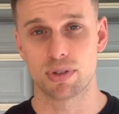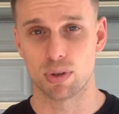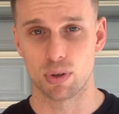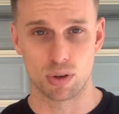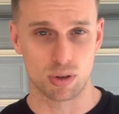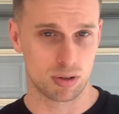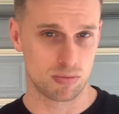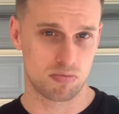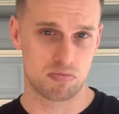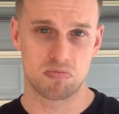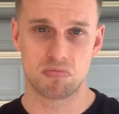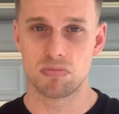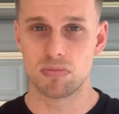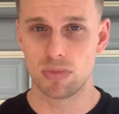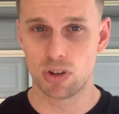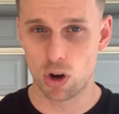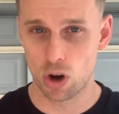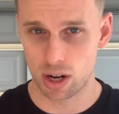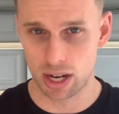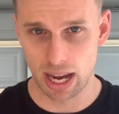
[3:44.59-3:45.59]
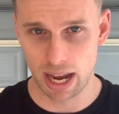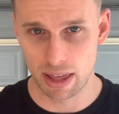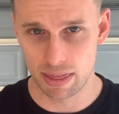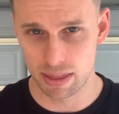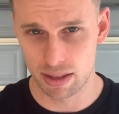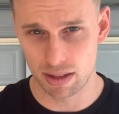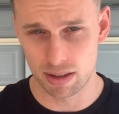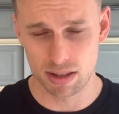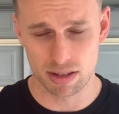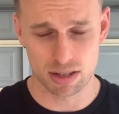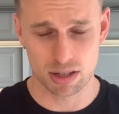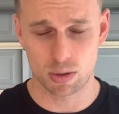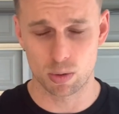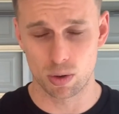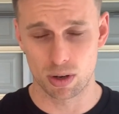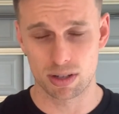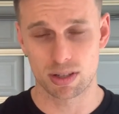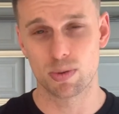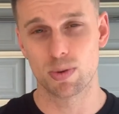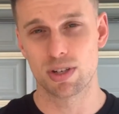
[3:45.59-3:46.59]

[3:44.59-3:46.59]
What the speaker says: or knock out the squats,